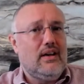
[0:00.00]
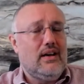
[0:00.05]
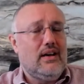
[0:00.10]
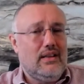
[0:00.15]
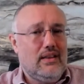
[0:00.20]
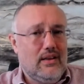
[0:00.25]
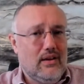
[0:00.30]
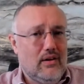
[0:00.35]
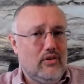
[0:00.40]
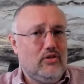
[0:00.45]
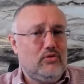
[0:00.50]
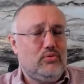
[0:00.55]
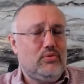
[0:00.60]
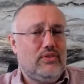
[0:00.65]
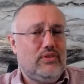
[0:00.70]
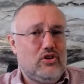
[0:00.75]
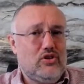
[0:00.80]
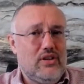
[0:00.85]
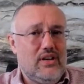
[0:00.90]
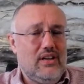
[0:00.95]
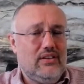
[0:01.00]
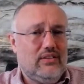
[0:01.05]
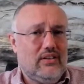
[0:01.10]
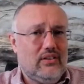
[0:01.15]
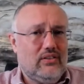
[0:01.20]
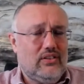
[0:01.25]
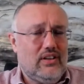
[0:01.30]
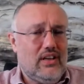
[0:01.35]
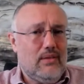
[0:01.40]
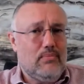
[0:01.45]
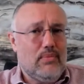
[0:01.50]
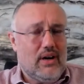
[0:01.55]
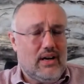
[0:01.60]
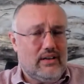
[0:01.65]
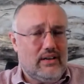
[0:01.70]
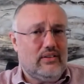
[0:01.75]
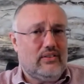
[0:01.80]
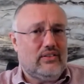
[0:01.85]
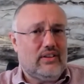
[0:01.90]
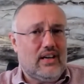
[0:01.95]
And those with the GCSE
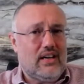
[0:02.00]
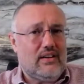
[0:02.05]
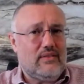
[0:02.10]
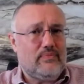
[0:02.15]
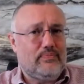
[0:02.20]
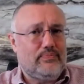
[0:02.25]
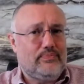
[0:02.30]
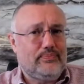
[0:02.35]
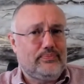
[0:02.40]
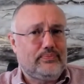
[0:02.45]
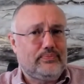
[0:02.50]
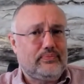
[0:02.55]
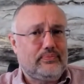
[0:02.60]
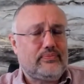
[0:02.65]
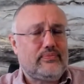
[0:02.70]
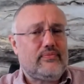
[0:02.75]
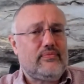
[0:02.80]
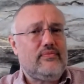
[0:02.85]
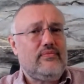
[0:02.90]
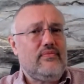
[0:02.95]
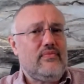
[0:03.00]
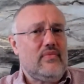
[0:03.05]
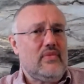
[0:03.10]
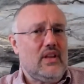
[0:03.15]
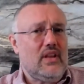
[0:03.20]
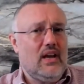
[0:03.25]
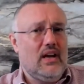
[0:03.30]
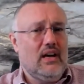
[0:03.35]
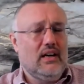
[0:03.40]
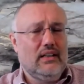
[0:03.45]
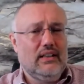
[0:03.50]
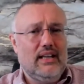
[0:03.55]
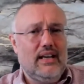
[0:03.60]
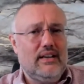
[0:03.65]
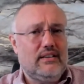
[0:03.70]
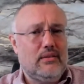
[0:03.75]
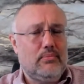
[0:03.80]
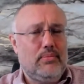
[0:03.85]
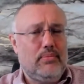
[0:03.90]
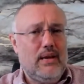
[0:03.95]
mindset are
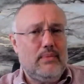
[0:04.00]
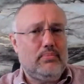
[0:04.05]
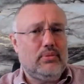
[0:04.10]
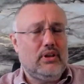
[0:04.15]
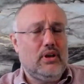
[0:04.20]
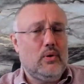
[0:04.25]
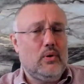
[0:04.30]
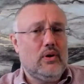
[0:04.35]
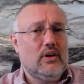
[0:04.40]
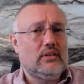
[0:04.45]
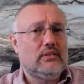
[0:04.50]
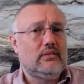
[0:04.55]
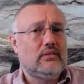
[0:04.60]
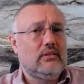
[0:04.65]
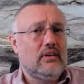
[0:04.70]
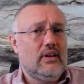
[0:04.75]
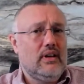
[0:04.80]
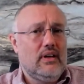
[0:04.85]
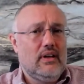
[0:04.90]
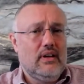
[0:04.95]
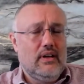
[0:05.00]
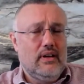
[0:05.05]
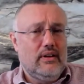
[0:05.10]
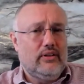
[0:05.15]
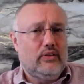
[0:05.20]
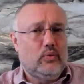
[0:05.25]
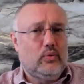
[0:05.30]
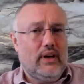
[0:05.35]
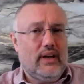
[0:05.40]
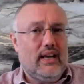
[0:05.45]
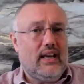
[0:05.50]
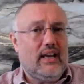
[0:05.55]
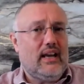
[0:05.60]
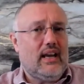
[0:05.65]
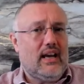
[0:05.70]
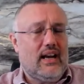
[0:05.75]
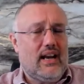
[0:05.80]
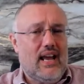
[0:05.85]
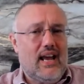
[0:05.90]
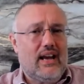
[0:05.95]
like the people who are swinging
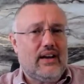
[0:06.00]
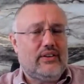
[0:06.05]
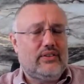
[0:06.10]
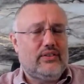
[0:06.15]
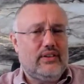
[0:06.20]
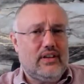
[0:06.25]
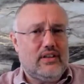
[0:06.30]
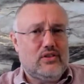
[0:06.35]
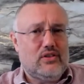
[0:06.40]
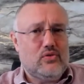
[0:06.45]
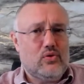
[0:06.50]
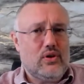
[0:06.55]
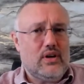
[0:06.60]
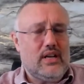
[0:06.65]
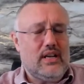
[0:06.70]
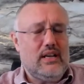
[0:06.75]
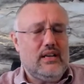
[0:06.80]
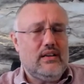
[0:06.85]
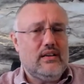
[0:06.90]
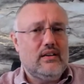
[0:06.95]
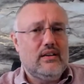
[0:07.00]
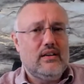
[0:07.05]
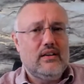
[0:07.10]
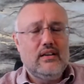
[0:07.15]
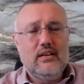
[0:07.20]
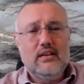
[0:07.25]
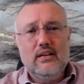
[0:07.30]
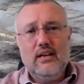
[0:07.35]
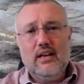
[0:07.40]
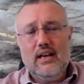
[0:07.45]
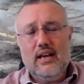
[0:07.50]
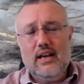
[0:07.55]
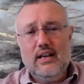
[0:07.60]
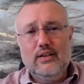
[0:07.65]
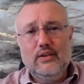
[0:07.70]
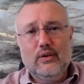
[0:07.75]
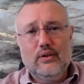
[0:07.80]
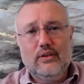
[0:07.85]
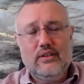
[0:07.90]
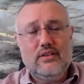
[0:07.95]
an axe at a tree in
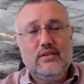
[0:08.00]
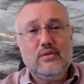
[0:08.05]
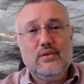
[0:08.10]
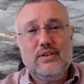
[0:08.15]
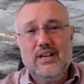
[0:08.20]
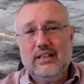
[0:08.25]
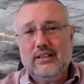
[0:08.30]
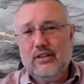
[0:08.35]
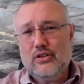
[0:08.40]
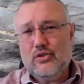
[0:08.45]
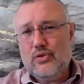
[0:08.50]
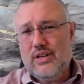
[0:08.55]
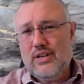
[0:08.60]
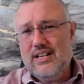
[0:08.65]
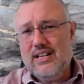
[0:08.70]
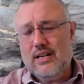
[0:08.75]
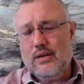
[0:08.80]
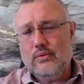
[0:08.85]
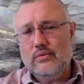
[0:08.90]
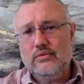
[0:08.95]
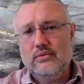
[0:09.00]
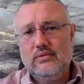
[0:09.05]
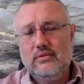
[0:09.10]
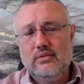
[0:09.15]
order to cut the tree down.